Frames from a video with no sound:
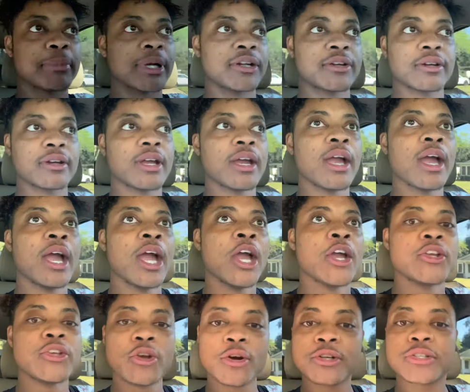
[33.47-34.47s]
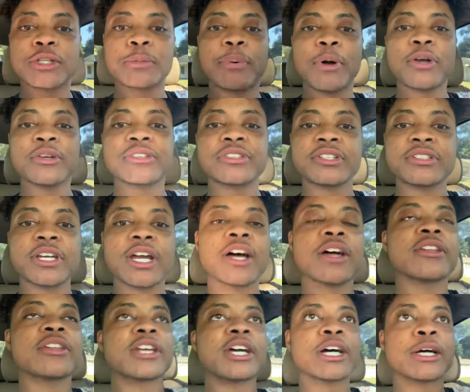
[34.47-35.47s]
and you're supposed to
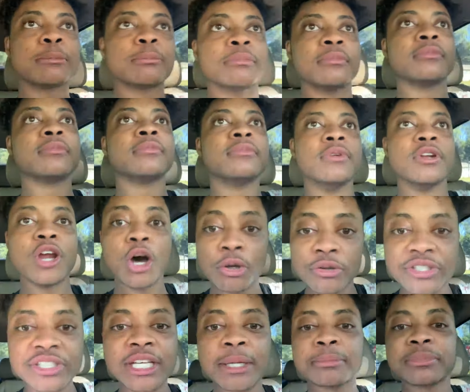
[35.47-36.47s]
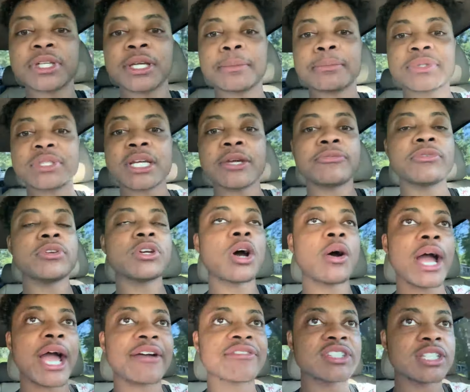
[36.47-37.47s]
tell them no symptoms if you
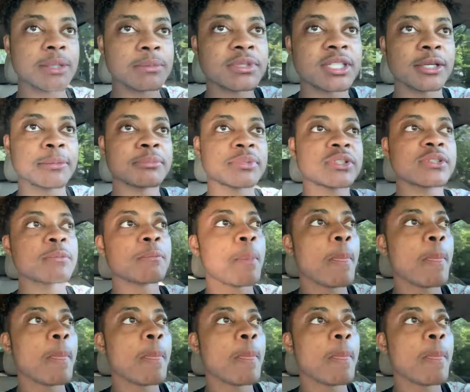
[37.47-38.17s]
don't have symptoms.